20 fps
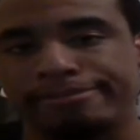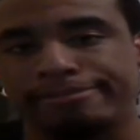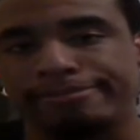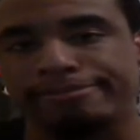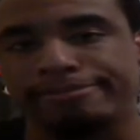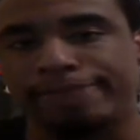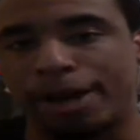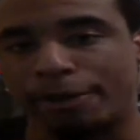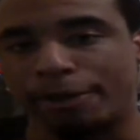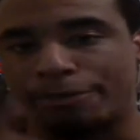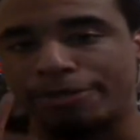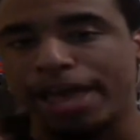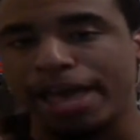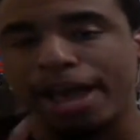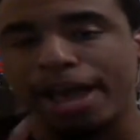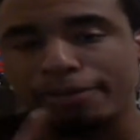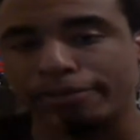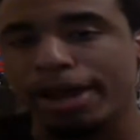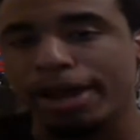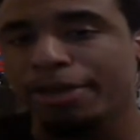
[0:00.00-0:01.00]
Now
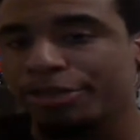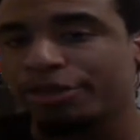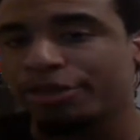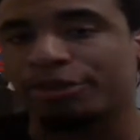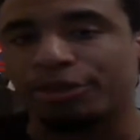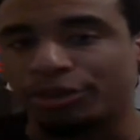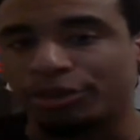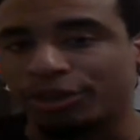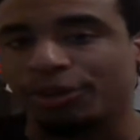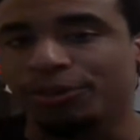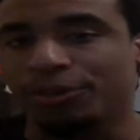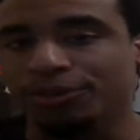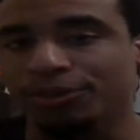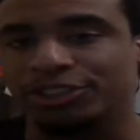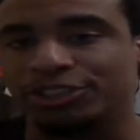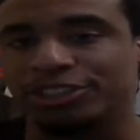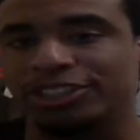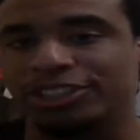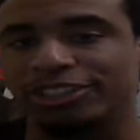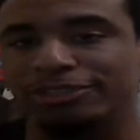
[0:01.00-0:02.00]
that right there alone
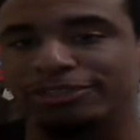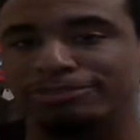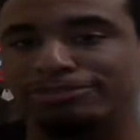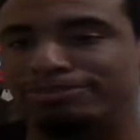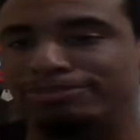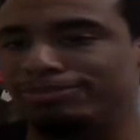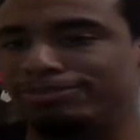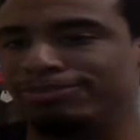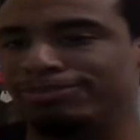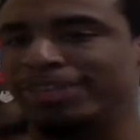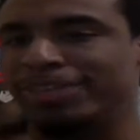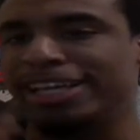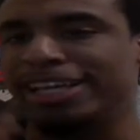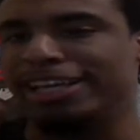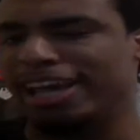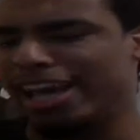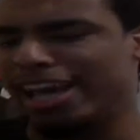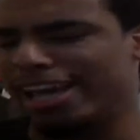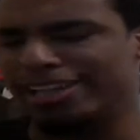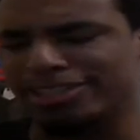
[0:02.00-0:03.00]
should
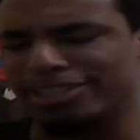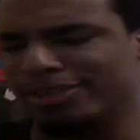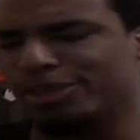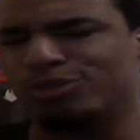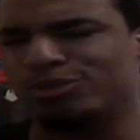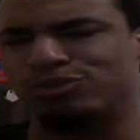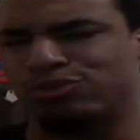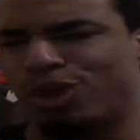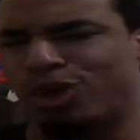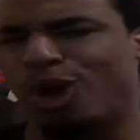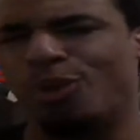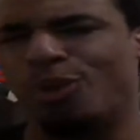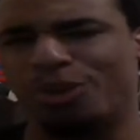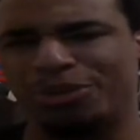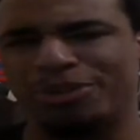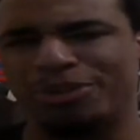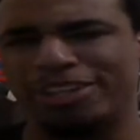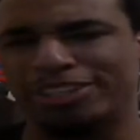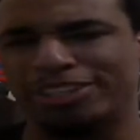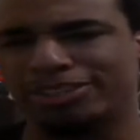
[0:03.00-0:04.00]
think, hey, something's wrong
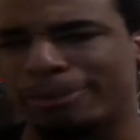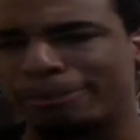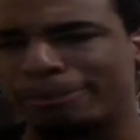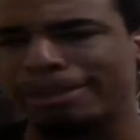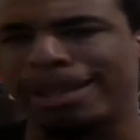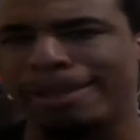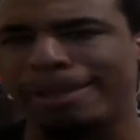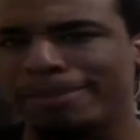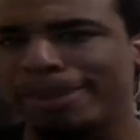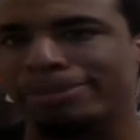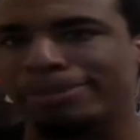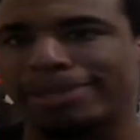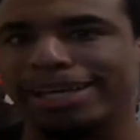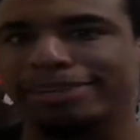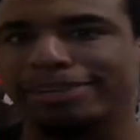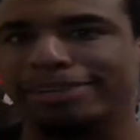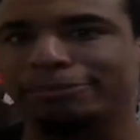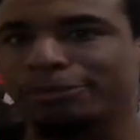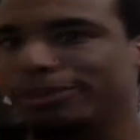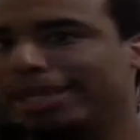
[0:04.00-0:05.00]
with this. It's a blind man
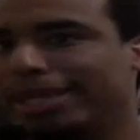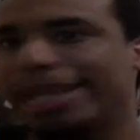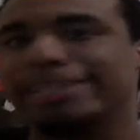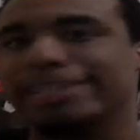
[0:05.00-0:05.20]
playing roulette.